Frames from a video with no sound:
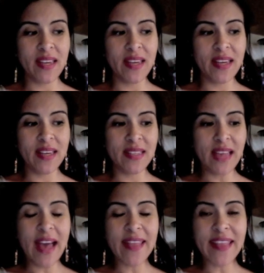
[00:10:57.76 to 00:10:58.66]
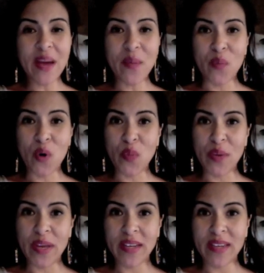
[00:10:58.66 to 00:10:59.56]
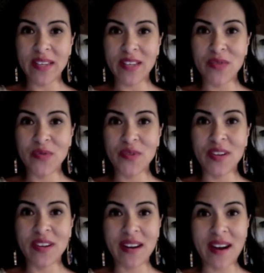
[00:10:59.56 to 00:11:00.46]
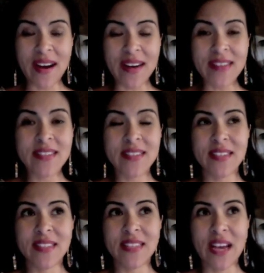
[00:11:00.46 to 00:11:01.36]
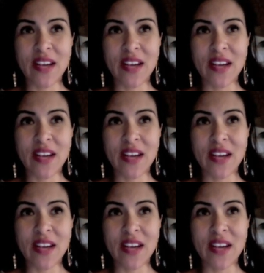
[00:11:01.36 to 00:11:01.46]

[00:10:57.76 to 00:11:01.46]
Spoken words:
is at that moment, you've got to tell